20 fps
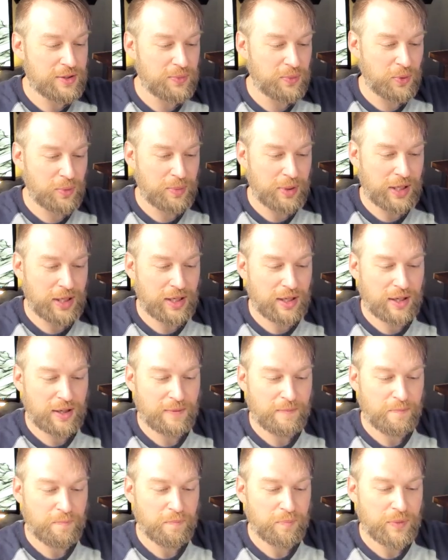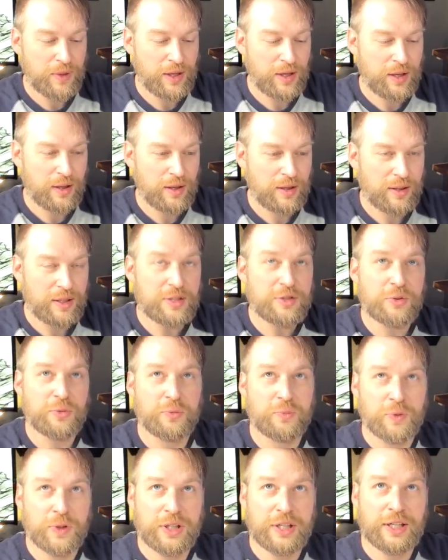are
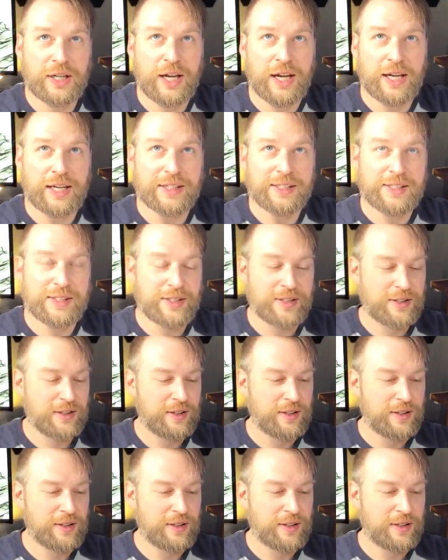really nice.